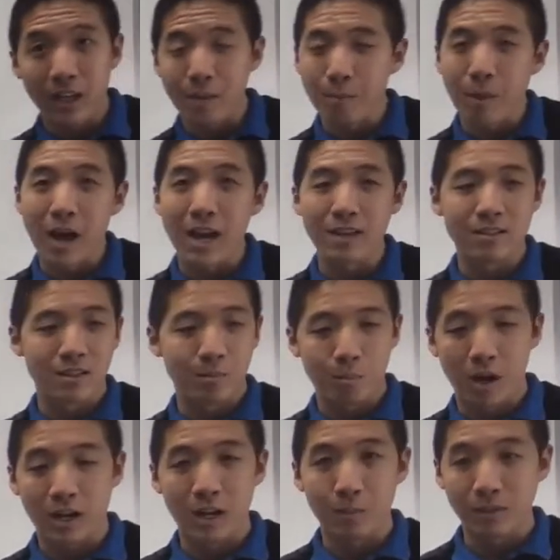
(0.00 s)
and buying some
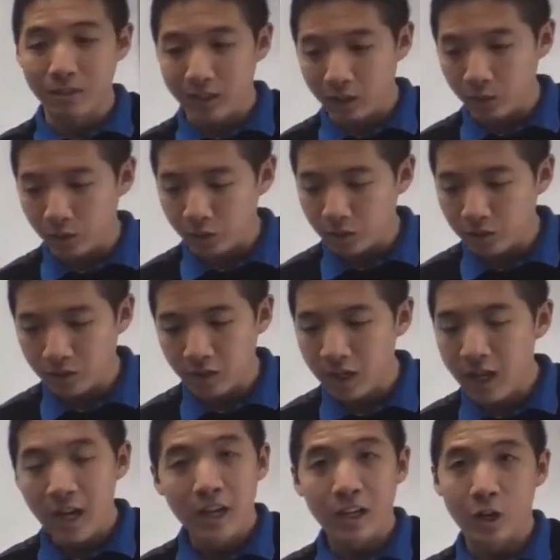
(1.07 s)
marketing materials.
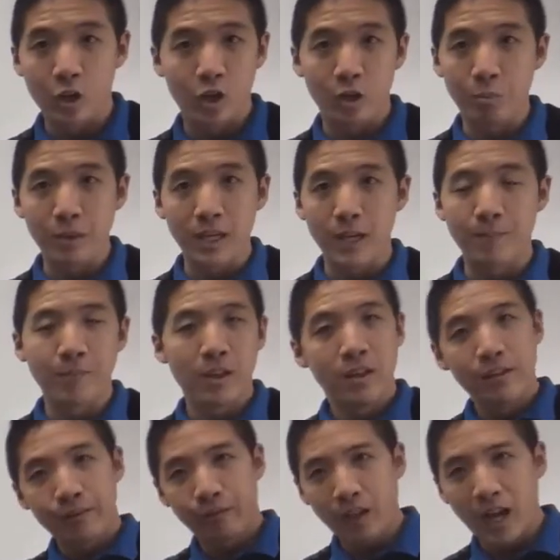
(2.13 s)
There could be
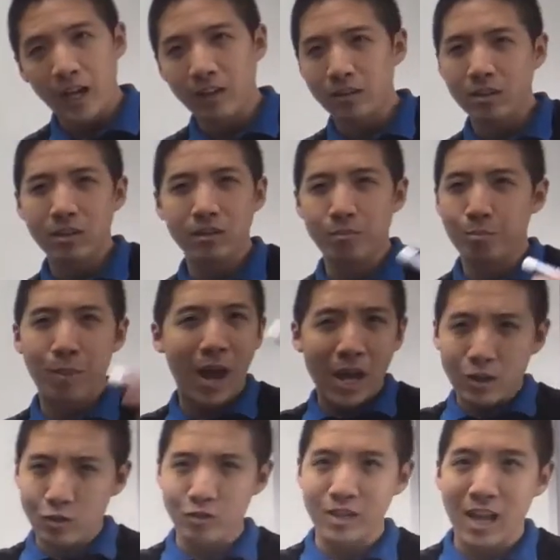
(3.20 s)
flyers,
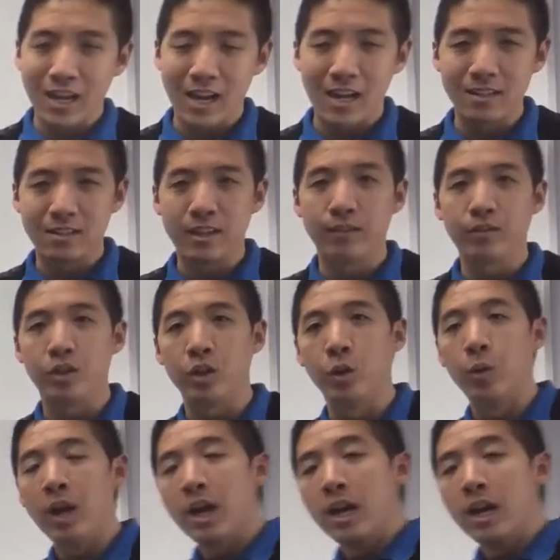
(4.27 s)
banners, that kind of stuff too.